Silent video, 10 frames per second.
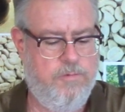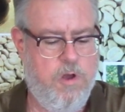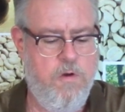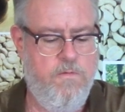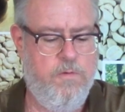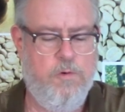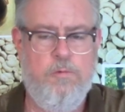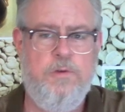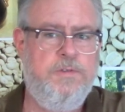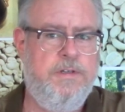over
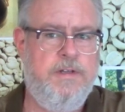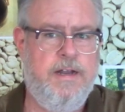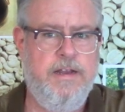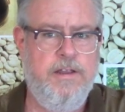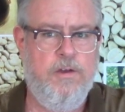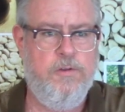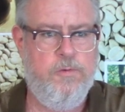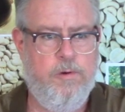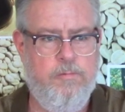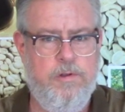roast it, I didn't go
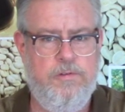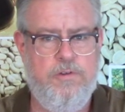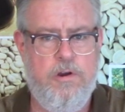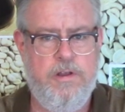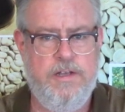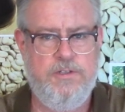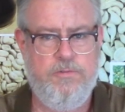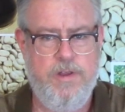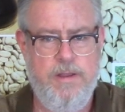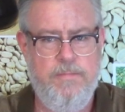to a real dark
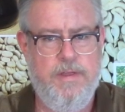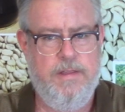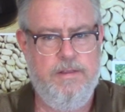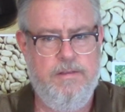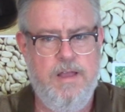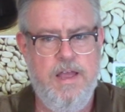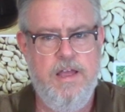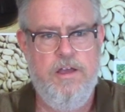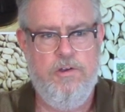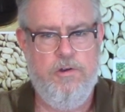extreme and
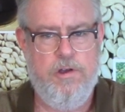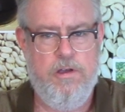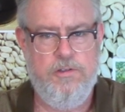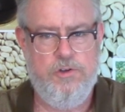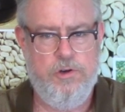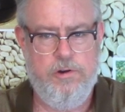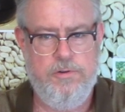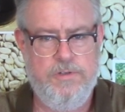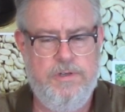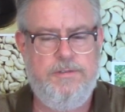cook all the
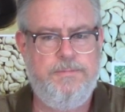sugars